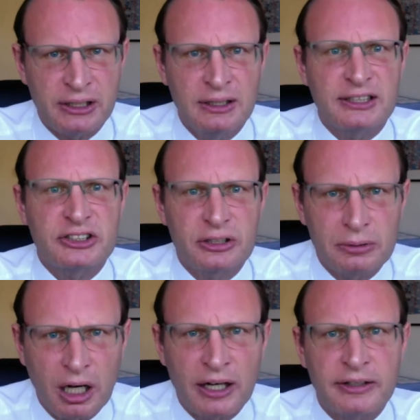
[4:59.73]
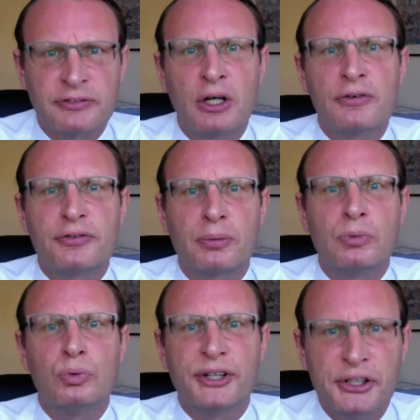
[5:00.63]
is derived from
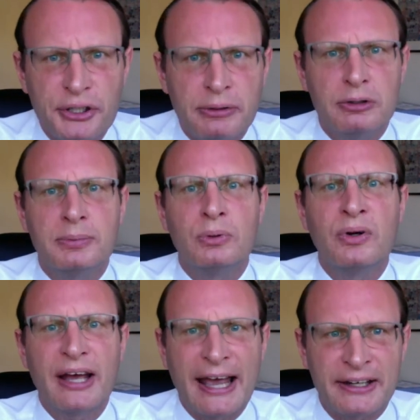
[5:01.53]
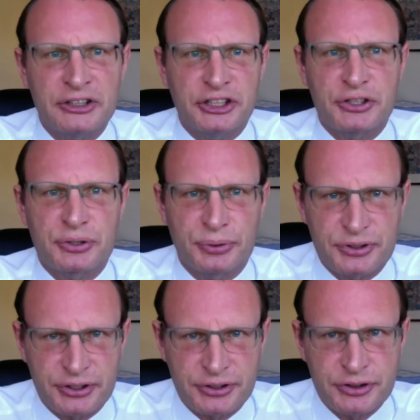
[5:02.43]
renewable energy
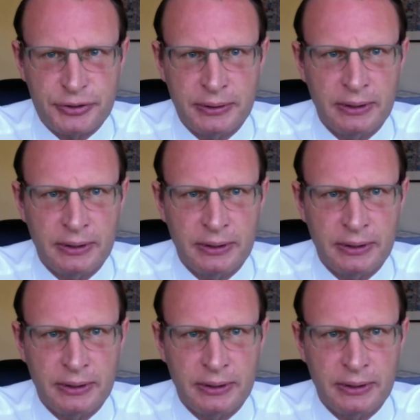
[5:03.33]
sources.